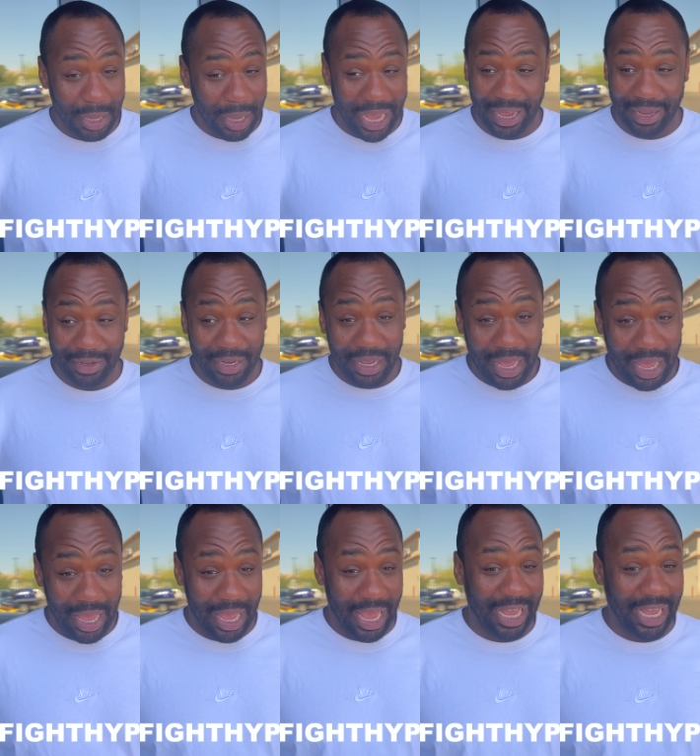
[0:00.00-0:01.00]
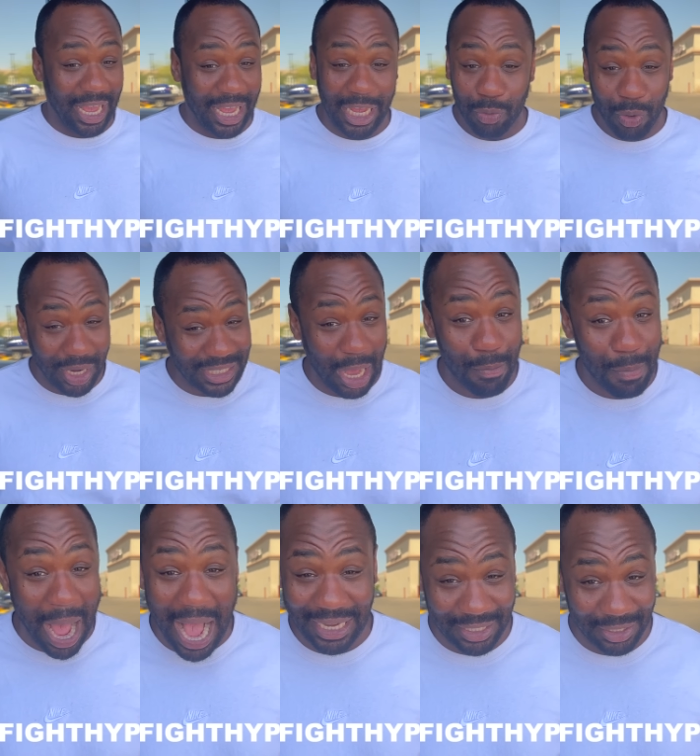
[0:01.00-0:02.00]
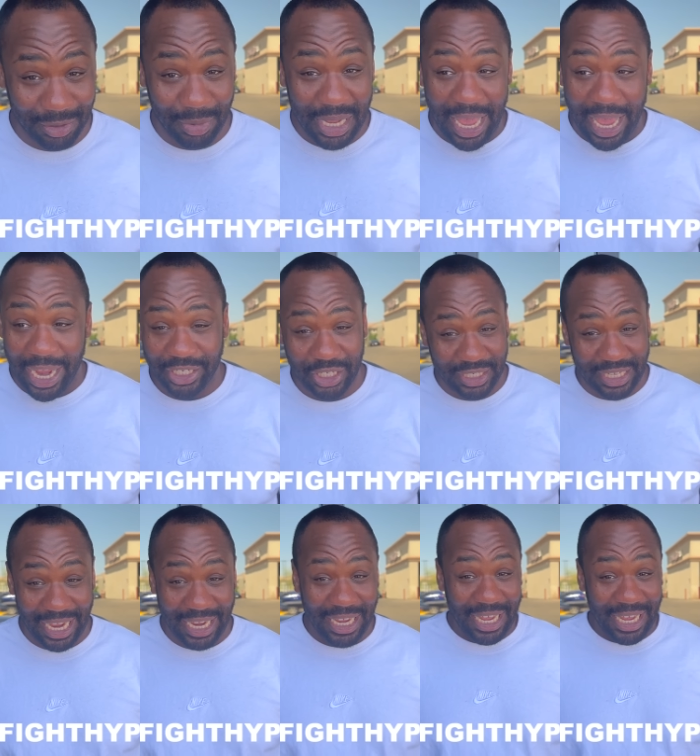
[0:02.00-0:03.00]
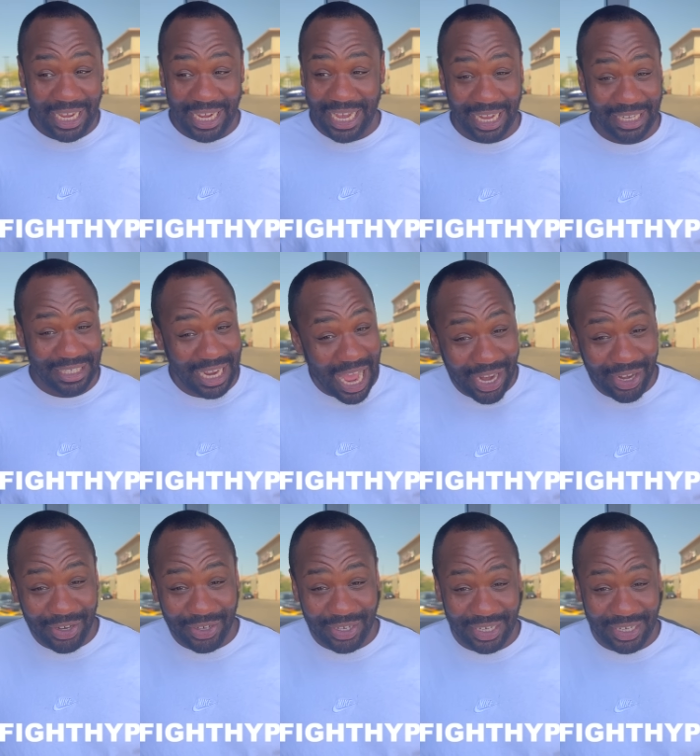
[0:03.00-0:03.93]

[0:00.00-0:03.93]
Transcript: And, I mean, he was outboxing. He was outboxing him. For five it's just that he got tired.